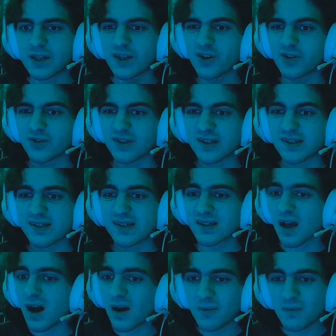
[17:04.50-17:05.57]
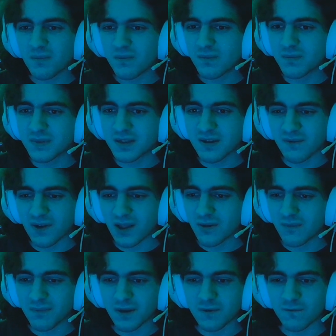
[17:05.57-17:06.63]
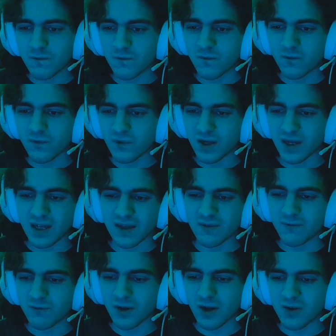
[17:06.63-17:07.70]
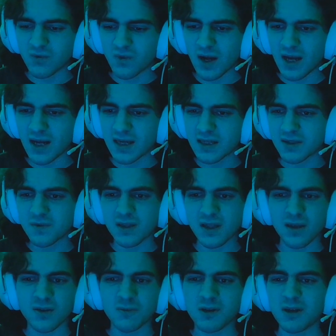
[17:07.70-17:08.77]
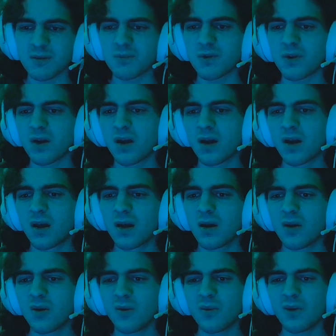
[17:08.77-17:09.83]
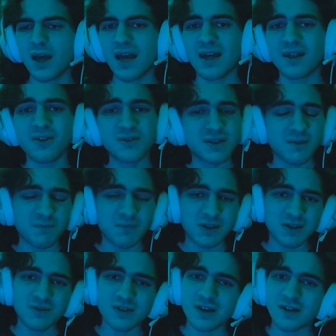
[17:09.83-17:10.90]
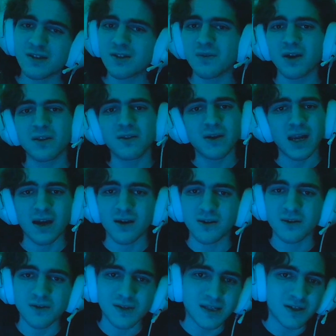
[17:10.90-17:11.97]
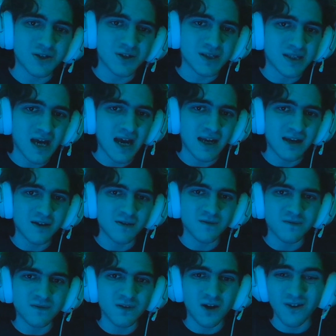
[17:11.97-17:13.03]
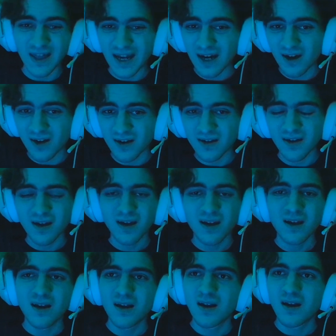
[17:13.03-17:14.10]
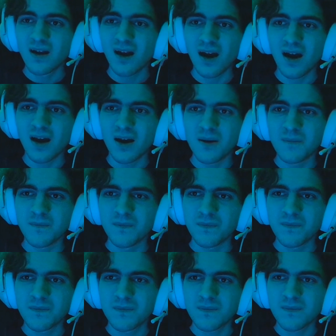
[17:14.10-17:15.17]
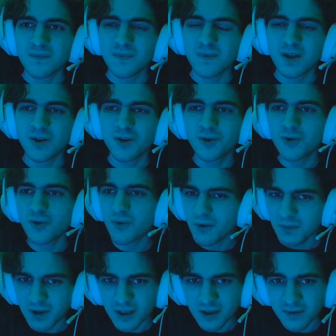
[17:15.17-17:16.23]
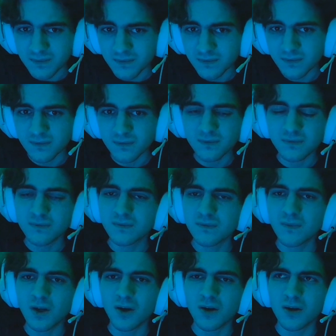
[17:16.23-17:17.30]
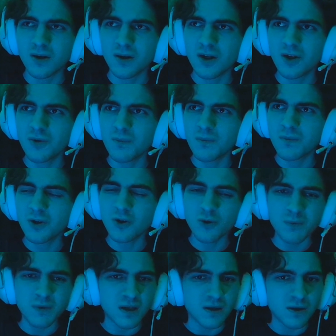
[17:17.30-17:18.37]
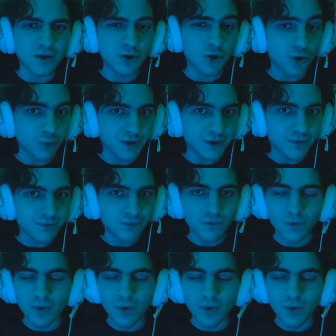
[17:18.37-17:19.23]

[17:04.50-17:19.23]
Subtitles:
There's some development friend-wise with other people. And there's also other characters that just kind of are there. Um, Guruman or Kuman